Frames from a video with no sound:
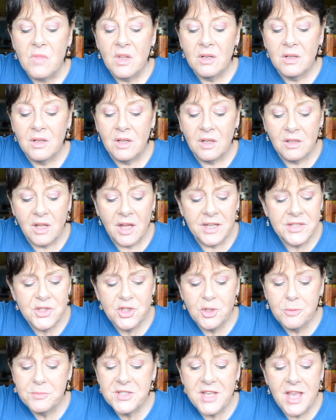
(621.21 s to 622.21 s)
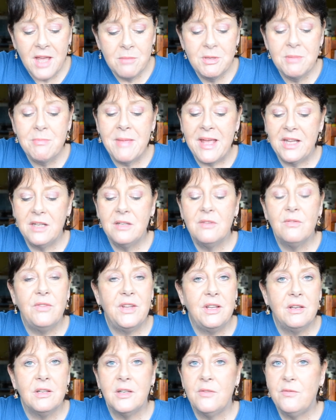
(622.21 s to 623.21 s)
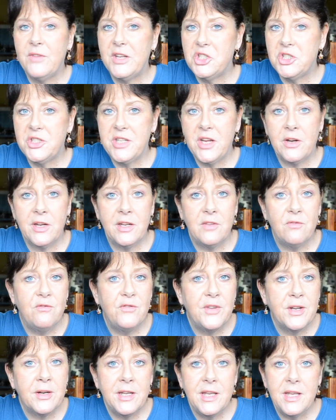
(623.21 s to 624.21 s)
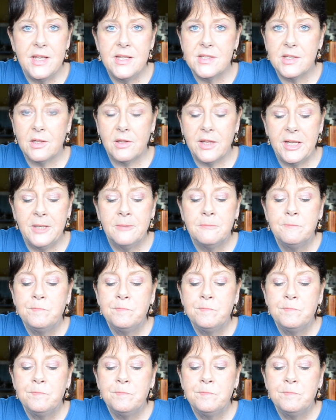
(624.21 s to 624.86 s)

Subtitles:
A lot of soups can be made vegan and vegetarian very easily